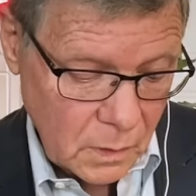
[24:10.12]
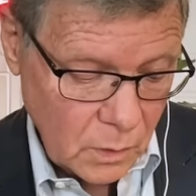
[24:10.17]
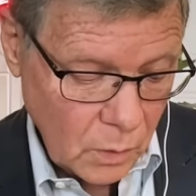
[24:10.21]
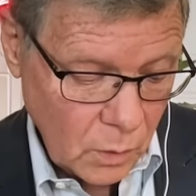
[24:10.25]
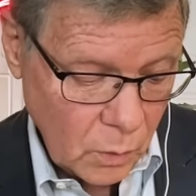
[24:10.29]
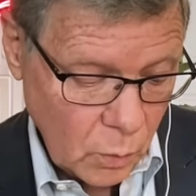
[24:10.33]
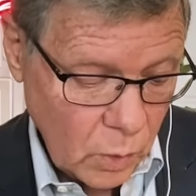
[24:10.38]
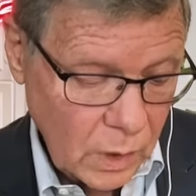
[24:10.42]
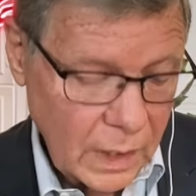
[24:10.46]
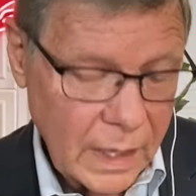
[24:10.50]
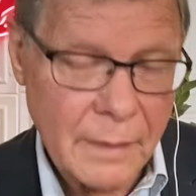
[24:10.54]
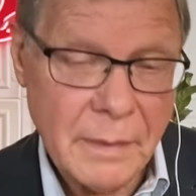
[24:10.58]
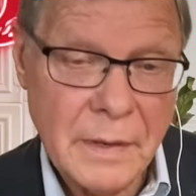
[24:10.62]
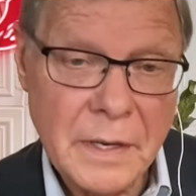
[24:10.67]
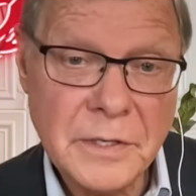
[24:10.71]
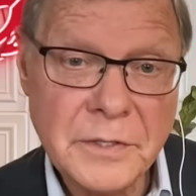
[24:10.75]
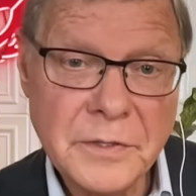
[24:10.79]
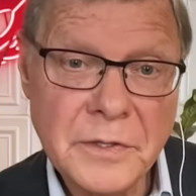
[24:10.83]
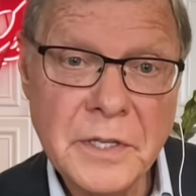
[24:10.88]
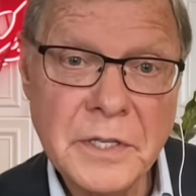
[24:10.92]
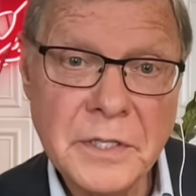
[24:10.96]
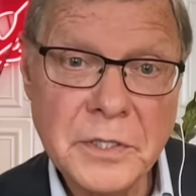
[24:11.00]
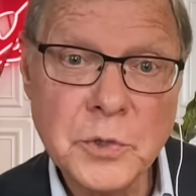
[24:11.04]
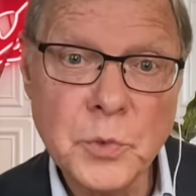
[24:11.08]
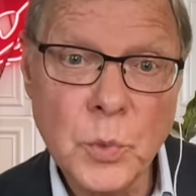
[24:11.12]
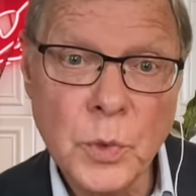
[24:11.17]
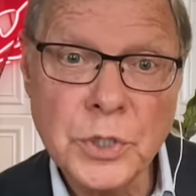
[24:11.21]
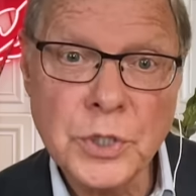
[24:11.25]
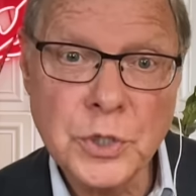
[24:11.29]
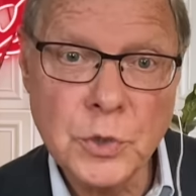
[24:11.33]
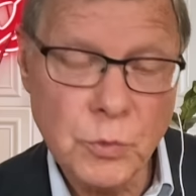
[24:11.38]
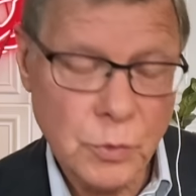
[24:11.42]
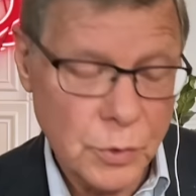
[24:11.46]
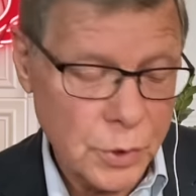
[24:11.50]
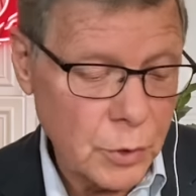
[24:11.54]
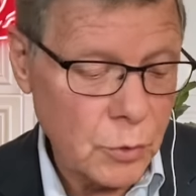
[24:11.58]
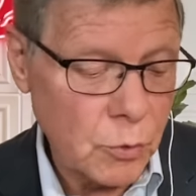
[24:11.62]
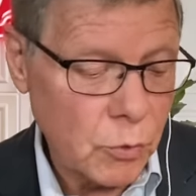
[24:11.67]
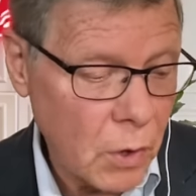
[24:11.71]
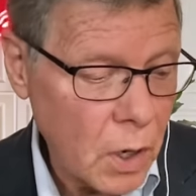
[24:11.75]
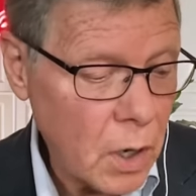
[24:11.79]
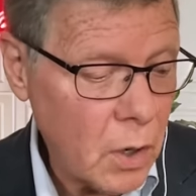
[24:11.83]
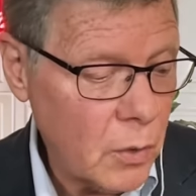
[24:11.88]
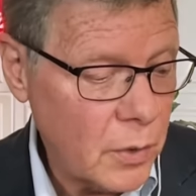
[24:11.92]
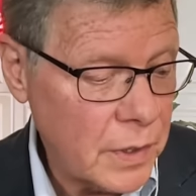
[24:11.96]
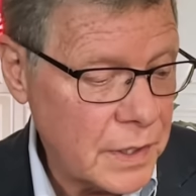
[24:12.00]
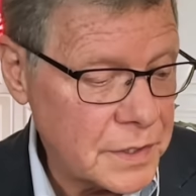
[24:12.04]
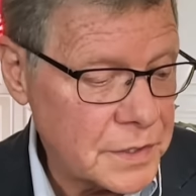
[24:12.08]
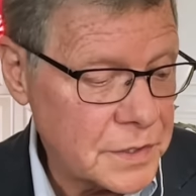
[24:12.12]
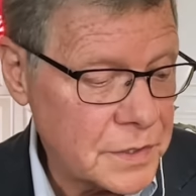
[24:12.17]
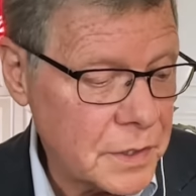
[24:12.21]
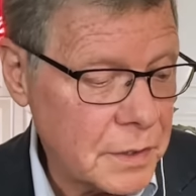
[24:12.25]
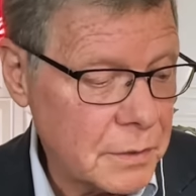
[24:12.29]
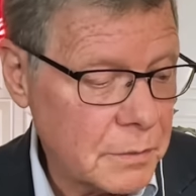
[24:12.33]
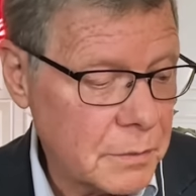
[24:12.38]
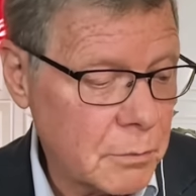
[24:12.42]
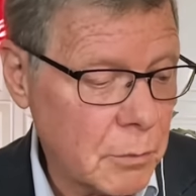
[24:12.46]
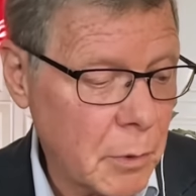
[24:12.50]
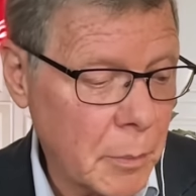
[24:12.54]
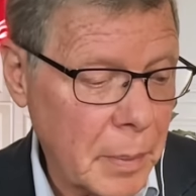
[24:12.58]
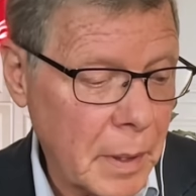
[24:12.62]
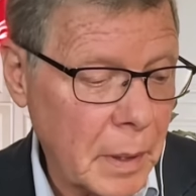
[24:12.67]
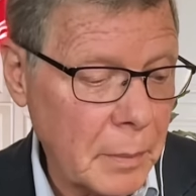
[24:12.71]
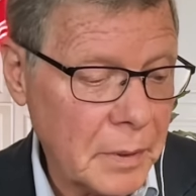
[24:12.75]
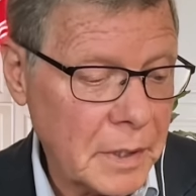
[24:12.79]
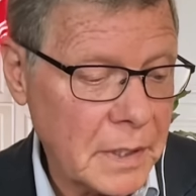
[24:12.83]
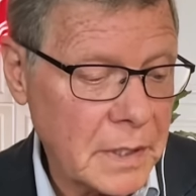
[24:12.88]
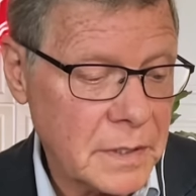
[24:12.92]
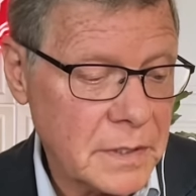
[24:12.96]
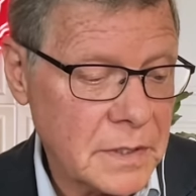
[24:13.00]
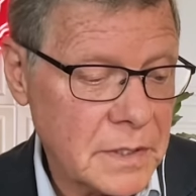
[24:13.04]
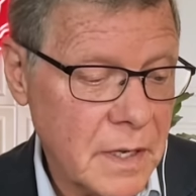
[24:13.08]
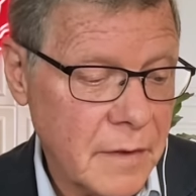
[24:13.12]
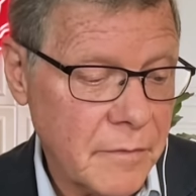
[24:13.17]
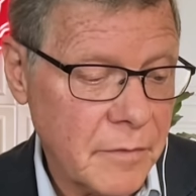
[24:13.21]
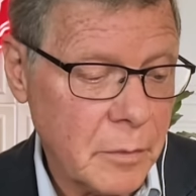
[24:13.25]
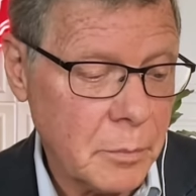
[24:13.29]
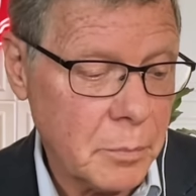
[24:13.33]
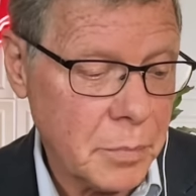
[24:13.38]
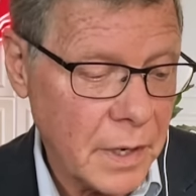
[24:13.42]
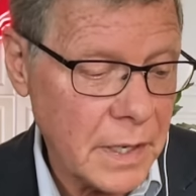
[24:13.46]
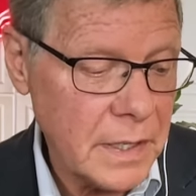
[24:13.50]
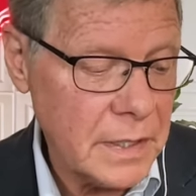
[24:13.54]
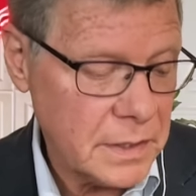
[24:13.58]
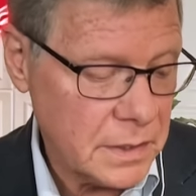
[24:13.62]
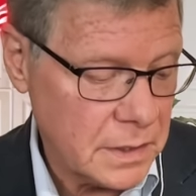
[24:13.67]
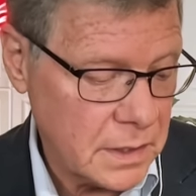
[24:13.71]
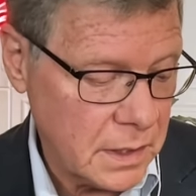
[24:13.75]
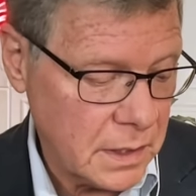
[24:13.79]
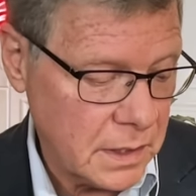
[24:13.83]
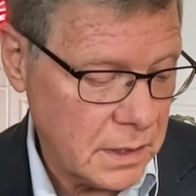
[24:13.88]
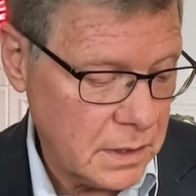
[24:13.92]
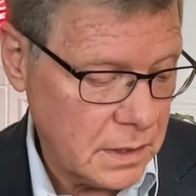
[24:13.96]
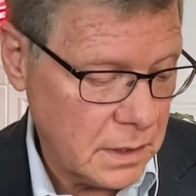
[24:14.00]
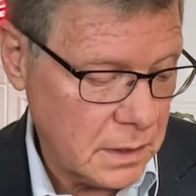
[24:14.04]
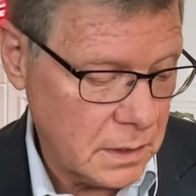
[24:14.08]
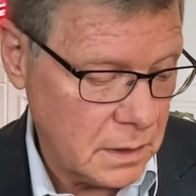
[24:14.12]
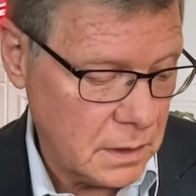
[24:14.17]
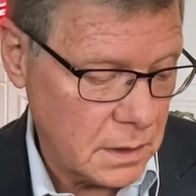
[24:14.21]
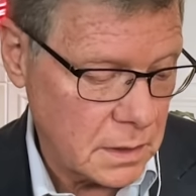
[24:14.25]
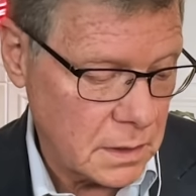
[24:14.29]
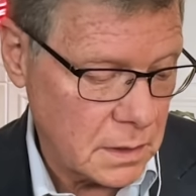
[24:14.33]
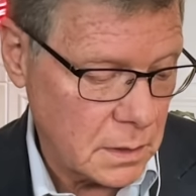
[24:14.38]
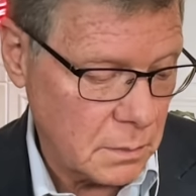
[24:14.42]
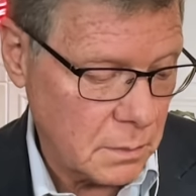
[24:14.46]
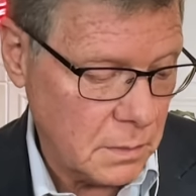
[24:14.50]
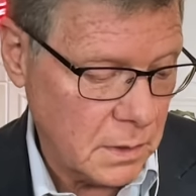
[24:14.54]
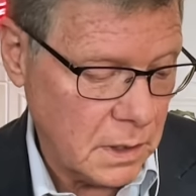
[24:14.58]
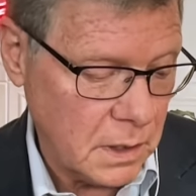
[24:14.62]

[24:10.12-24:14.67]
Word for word: Well, and this is what you, you wrote is the Republicans have embraced uh, nihilism.